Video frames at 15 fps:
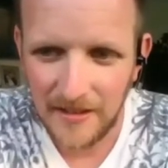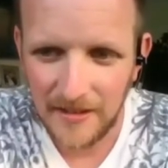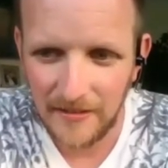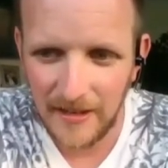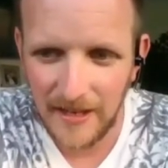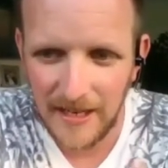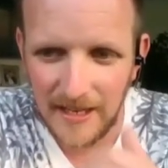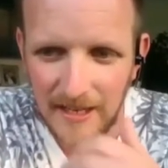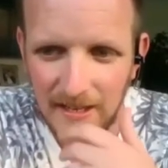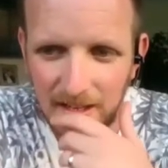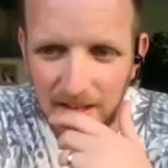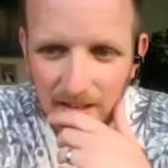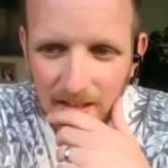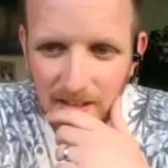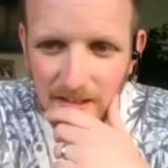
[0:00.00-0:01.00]
3,
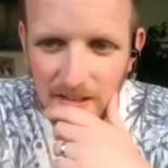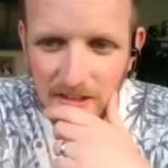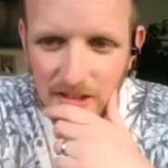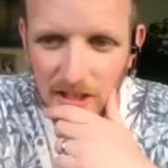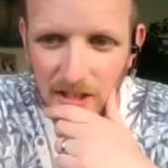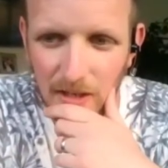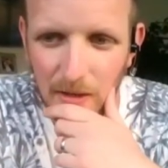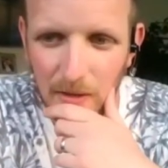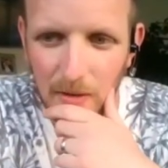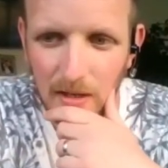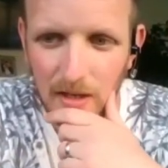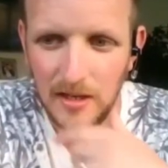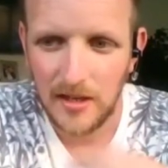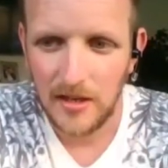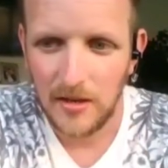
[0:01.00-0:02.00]
2,
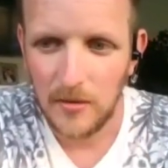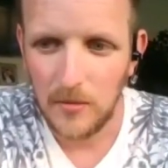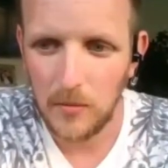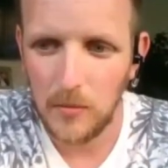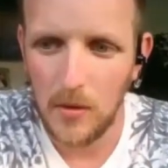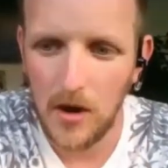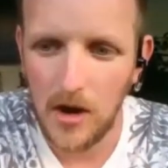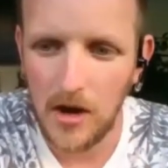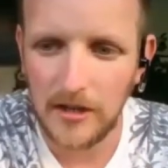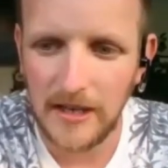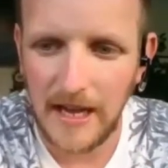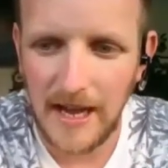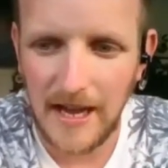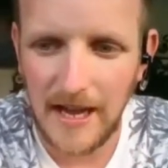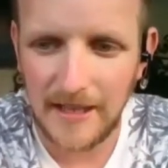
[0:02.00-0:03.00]
1,
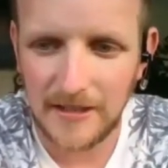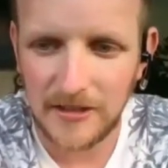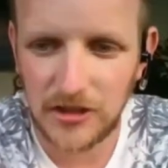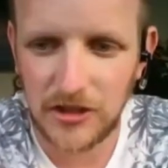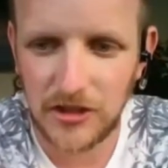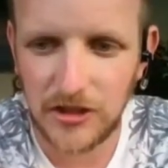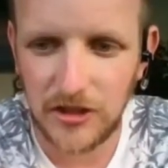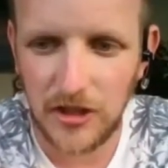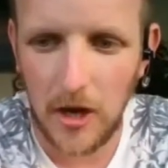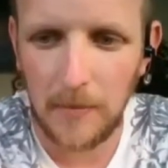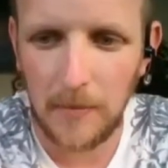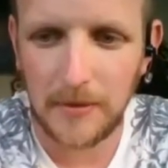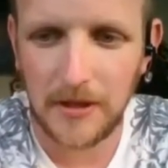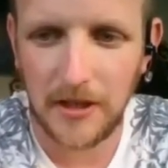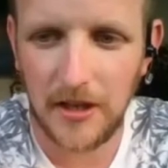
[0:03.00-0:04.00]
and stop.
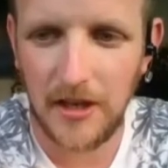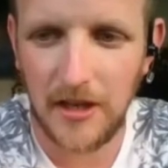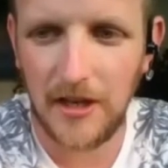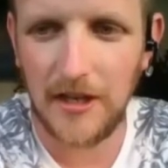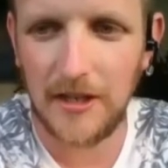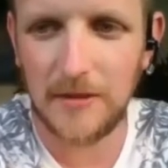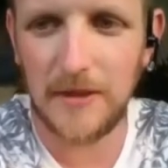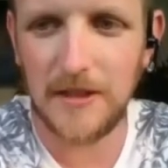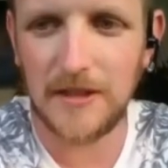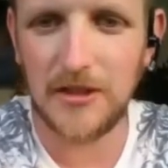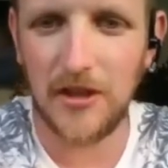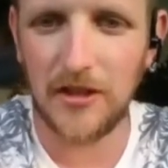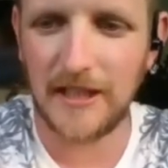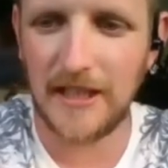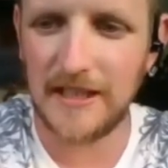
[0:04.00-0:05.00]
Good. Well
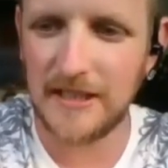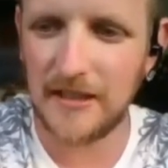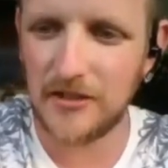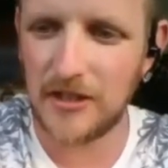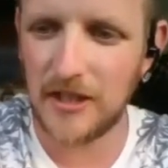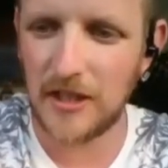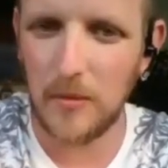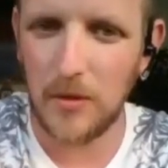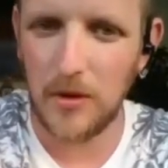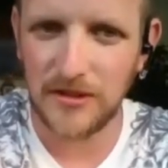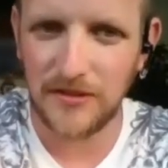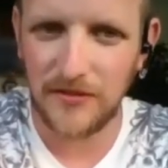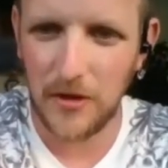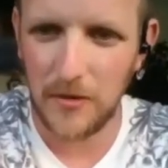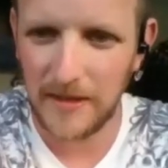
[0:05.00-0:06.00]
done. Get yourself a drink of
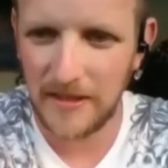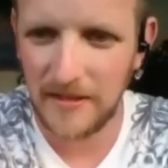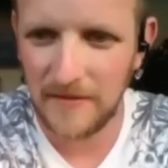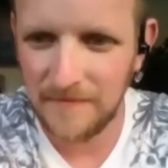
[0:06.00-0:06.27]
water for me.